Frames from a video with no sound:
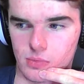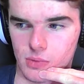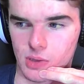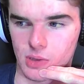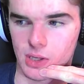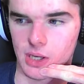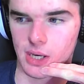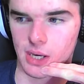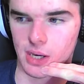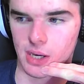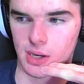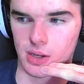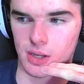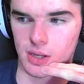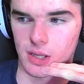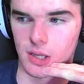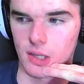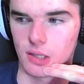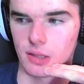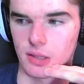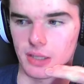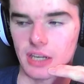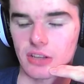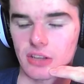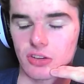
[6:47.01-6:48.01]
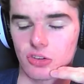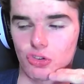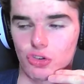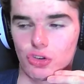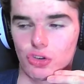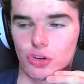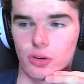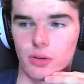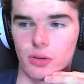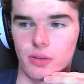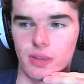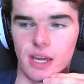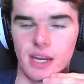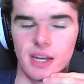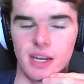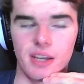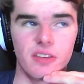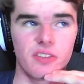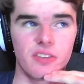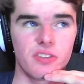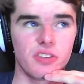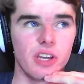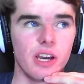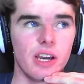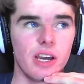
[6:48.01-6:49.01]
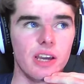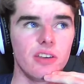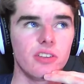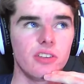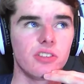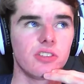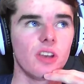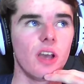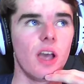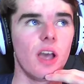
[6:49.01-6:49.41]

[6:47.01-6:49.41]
Yeah, that's true. That is nice.